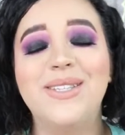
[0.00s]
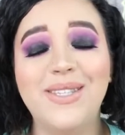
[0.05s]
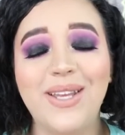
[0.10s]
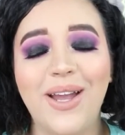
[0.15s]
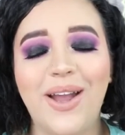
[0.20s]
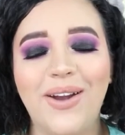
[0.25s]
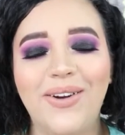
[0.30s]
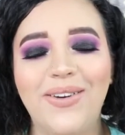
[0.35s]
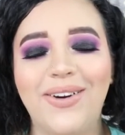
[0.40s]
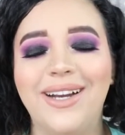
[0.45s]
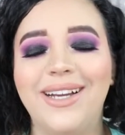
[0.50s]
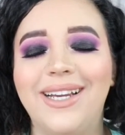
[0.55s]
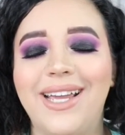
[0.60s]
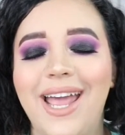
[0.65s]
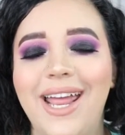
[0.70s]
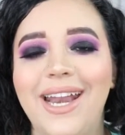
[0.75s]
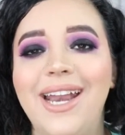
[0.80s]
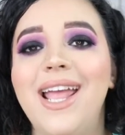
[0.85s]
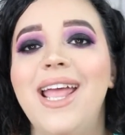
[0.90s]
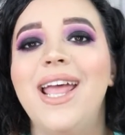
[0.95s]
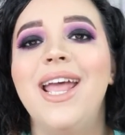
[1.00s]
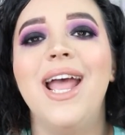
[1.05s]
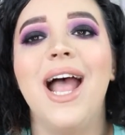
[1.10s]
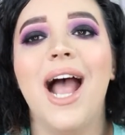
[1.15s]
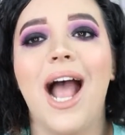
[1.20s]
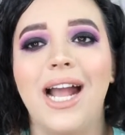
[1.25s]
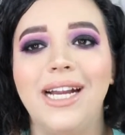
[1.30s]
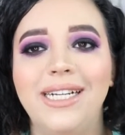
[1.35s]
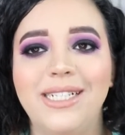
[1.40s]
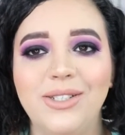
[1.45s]
So again,
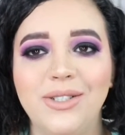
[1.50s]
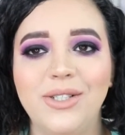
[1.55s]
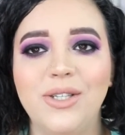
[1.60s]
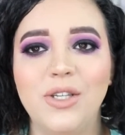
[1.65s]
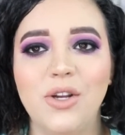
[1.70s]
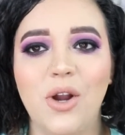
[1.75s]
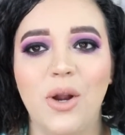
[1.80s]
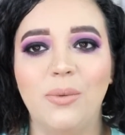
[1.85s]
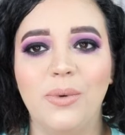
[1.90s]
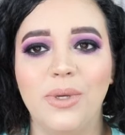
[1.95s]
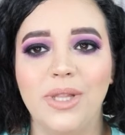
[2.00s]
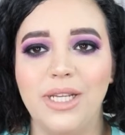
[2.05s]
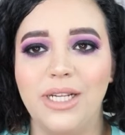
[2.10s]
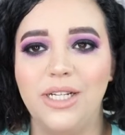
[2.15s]
I do start with